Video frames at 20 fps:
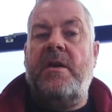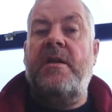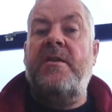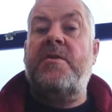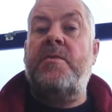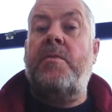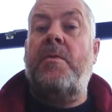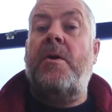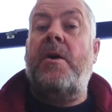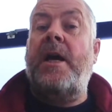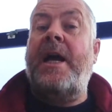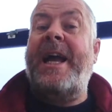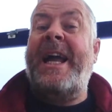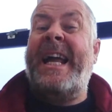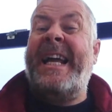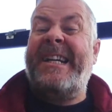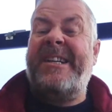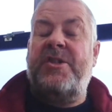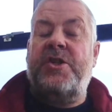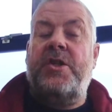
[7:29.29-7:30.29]
is what
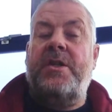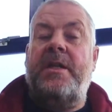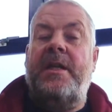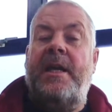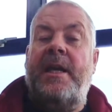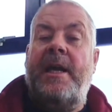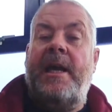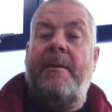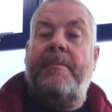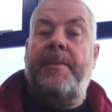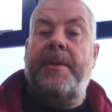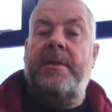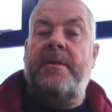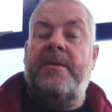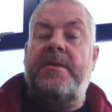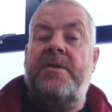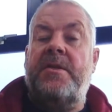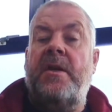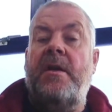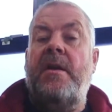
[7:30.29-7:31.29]
actually
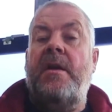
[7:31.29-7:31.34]
happens